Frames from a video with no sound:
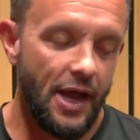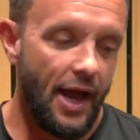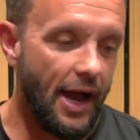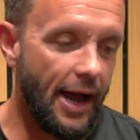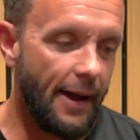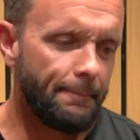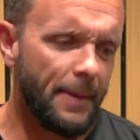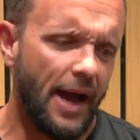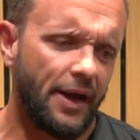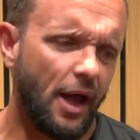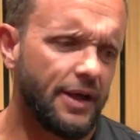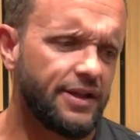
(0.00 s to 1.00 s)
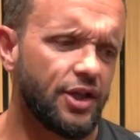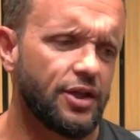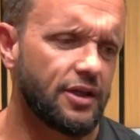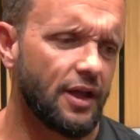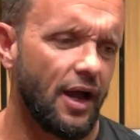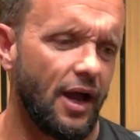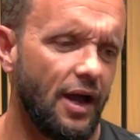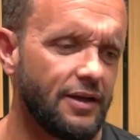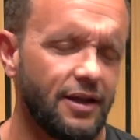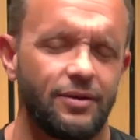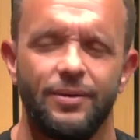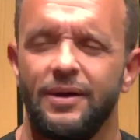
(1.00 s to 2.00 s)
And I
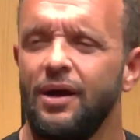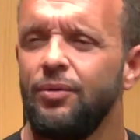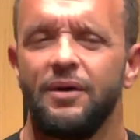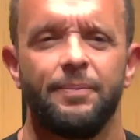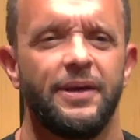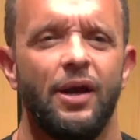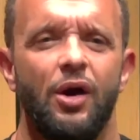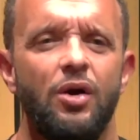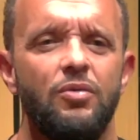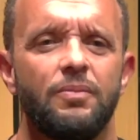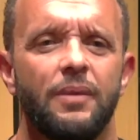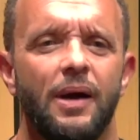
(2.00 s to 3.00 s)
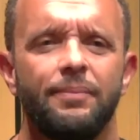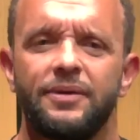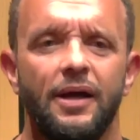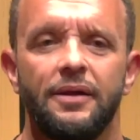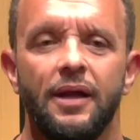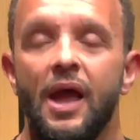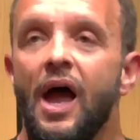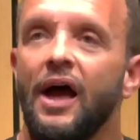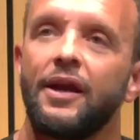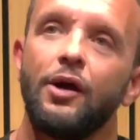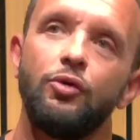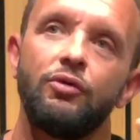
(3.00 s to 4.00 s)
just went, I want to be home. I'm done. And
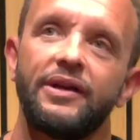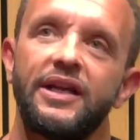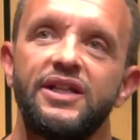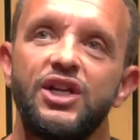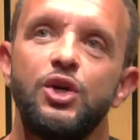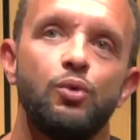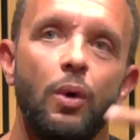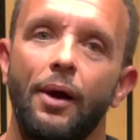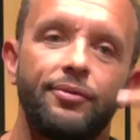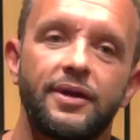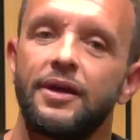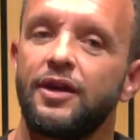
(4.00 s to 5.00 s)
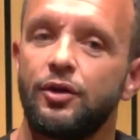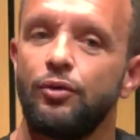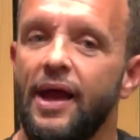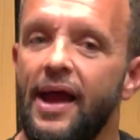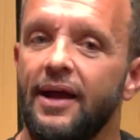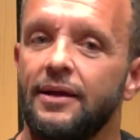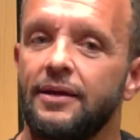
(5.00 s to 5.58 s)
I already knew what I was going to do next.